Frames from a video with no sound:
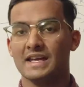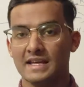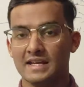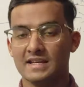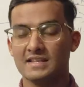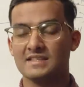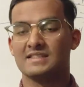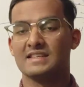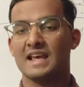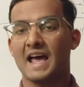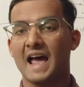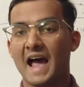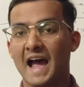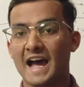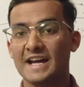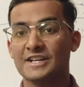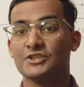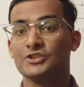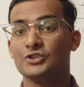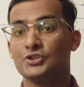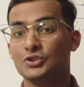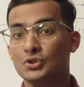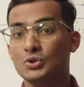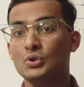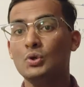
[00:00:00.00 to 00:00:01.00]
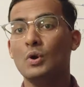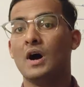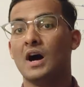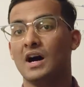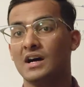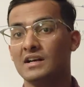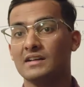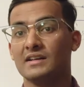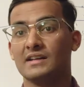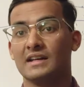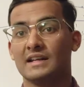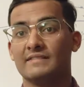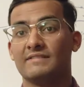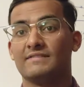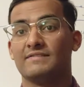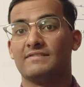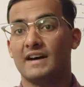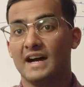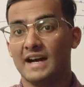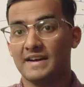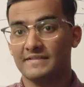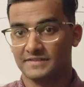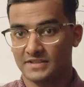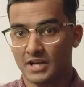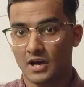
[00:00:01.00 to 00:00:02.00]
is at
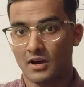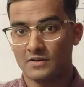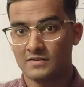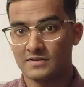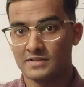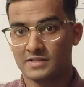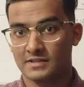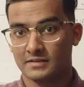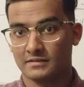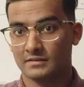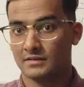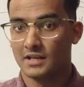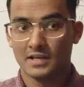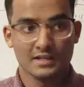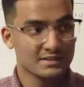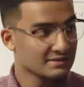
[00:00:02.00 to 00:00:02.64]
205,000.